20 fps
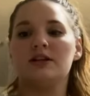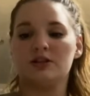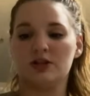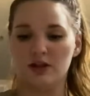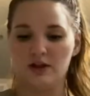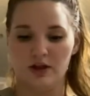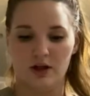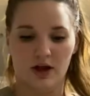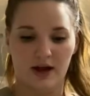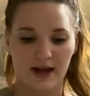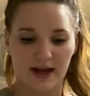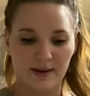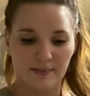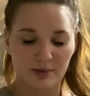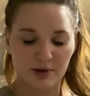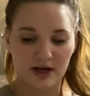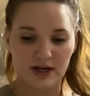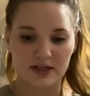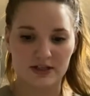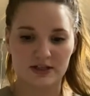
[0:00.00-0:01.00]
her little
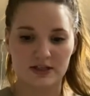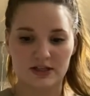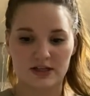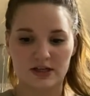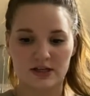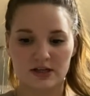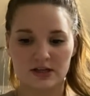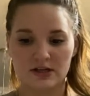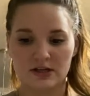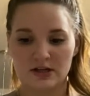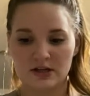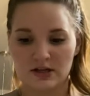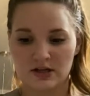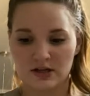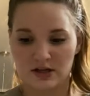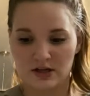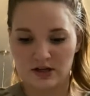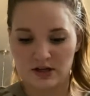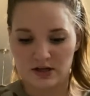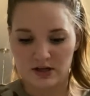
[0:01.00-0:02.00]
handprint.
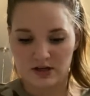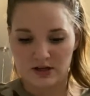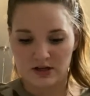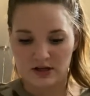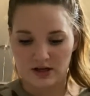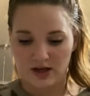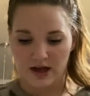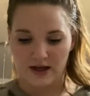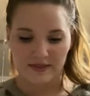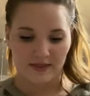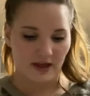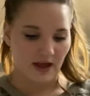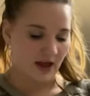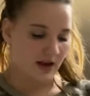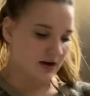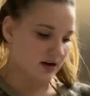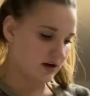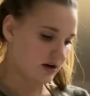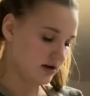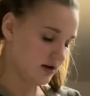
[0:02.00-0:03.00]
And
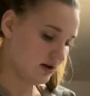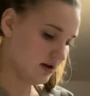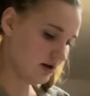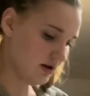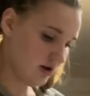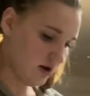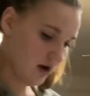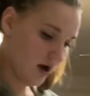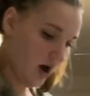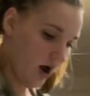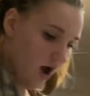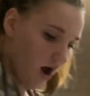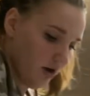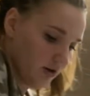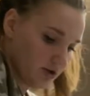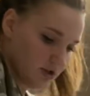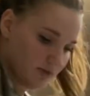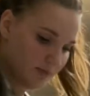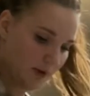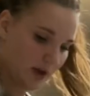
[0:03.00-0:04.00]
then I'll
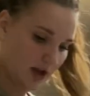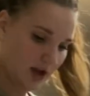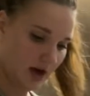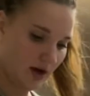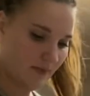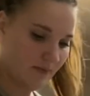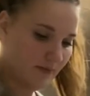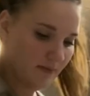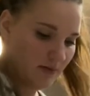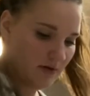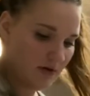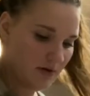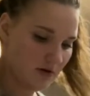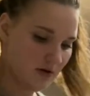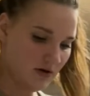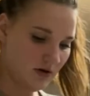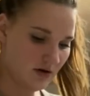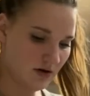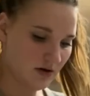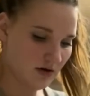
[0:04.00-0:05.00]
just bake them.
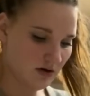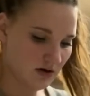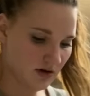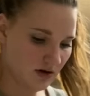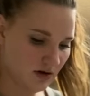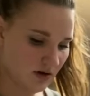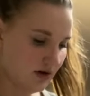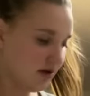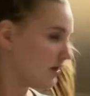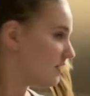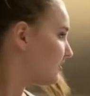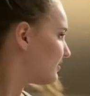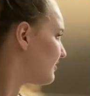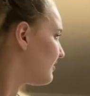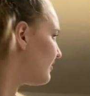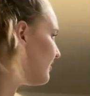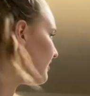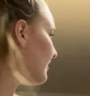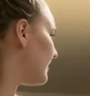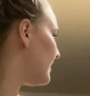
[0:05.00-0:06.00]
I
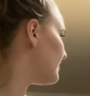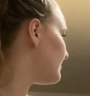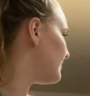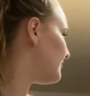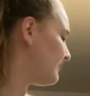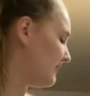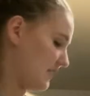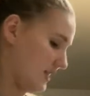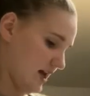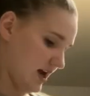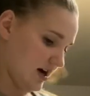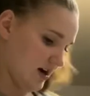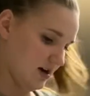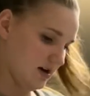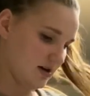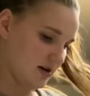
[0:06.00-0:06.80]
think her hand will fit there.